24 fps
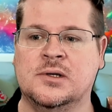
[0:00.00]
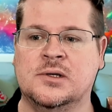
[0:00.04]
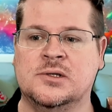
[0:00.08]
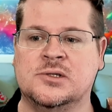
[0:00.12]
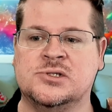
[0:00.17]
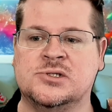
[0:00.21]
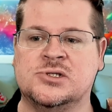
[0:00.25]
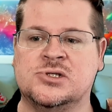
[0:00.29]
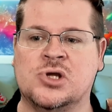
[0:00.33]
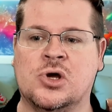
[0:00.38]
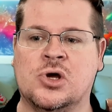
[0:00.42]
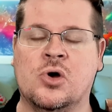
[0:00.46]

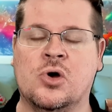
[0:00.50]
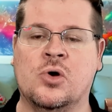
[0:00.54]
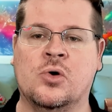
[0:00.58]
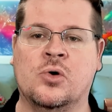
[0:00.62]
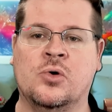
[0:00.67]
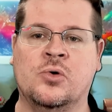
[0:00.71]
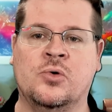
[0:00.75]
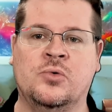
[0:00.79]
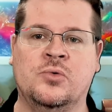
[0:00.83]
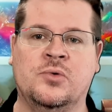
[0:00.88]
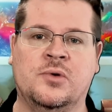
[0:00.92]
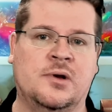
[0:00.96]
So
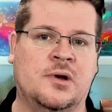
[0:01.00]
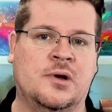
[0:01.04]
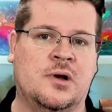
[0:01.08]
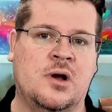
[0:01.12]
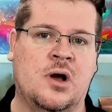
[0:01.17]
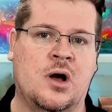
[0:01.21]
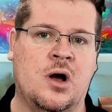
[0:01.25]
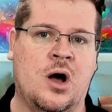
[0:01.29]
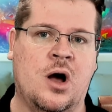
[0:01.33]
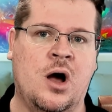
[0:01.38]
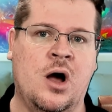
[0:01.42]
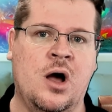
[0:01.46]

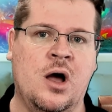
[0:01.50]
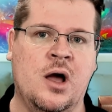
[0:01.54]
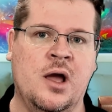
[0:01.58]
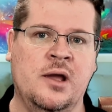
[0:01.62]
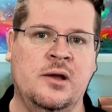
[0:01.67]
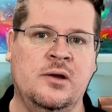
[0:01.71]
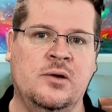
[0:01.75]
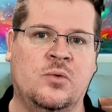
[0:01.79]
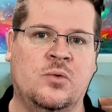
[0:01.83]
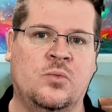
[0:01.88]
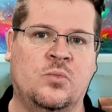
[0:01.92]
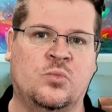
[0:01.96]
I
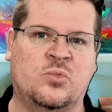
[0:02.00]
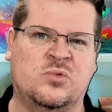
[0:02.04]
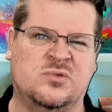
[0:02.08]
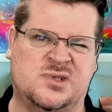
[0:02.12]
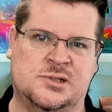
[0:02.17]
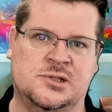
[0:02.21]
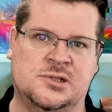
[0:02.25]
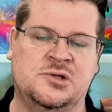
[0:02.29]
will see